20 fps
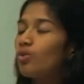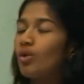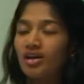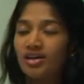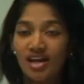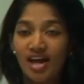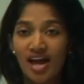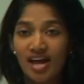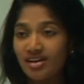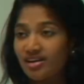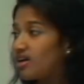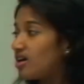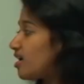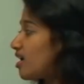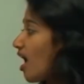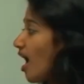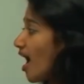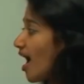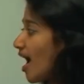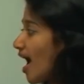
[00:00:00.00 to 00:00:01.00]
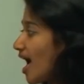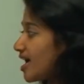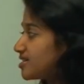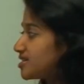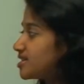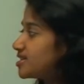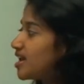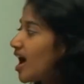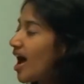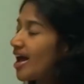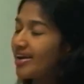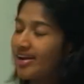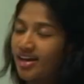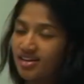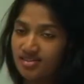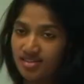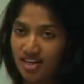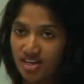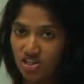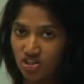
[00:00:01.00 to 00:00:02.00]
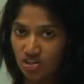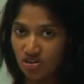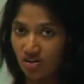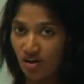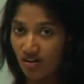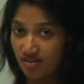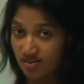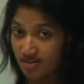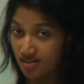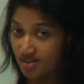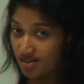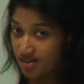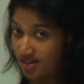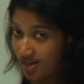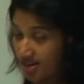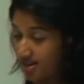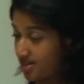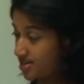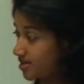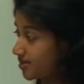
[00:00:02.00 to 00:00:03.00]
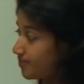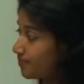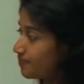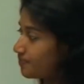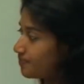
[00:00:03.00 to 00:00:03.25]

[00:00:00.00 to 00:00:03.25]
what an acid ionization constant is.